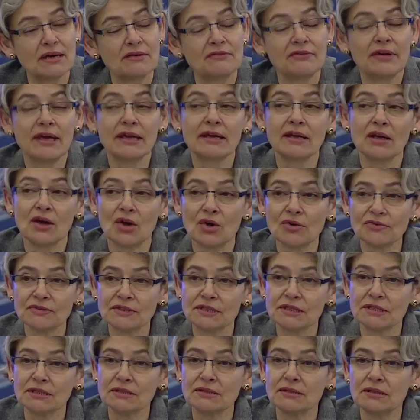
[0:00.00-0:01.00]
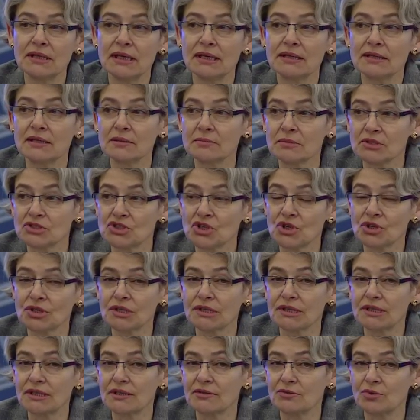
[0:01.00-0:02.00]
very often, and the
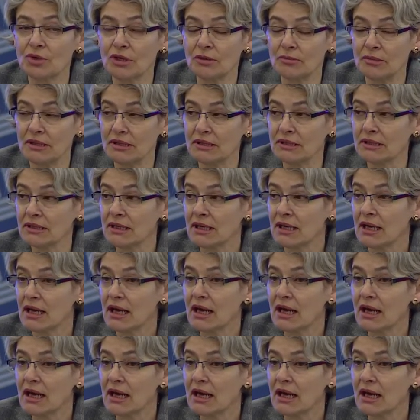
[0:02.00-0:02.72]
majority of women